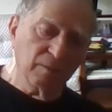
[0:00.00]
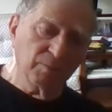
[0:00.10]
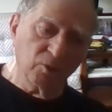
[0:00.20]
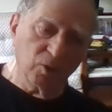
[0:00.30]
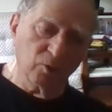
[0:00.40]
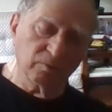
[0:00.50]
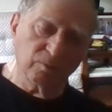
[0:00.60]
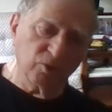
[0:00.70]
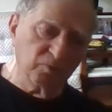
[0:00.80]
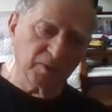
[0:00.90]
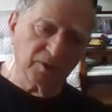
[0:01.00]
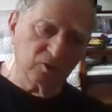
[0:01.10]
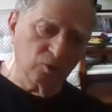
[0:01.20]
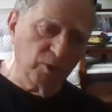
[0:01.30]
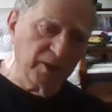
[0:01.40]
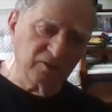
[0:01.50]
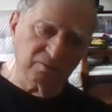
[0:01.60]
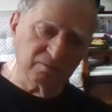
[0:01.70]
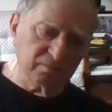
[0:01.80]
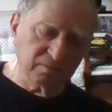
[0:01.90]
But we were we spent two
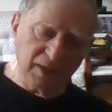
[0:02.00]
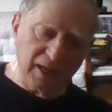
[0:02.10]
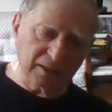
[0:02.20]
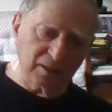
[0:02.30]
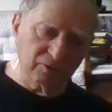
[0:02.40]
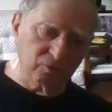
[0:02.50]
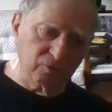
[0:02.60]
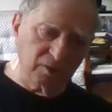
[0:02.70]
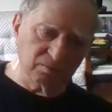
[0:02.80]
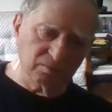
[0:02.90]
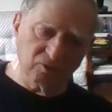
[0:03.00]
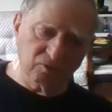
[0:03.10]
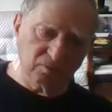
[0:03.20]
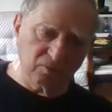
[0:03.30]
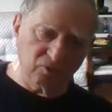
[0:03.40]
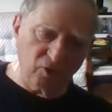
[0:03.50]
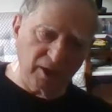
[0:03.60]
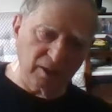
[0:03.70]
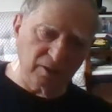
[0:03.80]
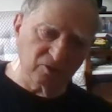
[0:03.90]
weeks hacking through the
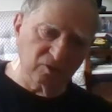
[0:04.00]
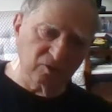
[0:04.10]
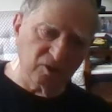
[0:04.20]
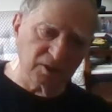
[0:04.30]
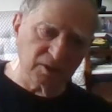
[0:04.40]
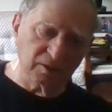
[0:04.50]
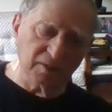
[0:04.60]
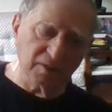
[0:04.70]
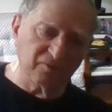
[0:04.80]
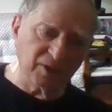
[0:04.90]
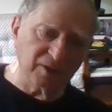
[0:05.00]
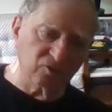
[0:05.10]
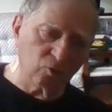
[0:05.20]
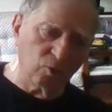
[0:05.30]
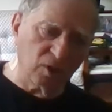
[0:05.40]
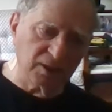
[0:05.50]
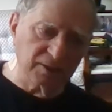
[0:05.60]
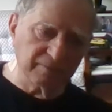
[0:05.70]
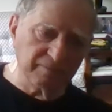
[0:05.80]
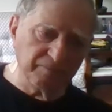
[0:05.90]
trails and jungle, didn't find squat,
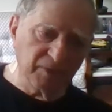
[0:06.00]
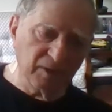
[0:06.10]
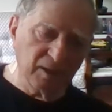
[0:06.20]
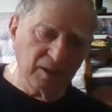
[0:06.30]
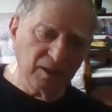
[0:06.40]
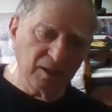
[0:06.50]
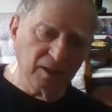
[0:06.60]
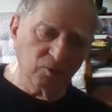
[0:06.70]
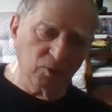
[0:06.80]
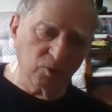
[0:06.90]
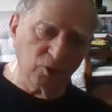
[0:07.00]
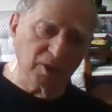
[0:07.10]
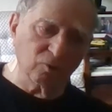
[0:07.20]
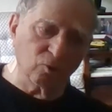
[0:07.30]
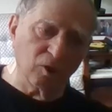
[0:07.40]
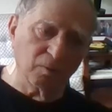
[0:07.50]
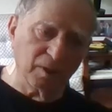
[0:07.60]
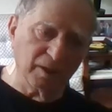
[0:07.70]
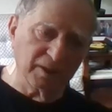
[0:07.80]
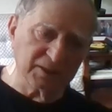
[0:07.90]
and we were looking in the wrong
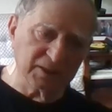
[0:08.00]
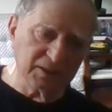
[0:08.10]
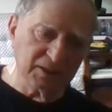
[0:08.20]
place.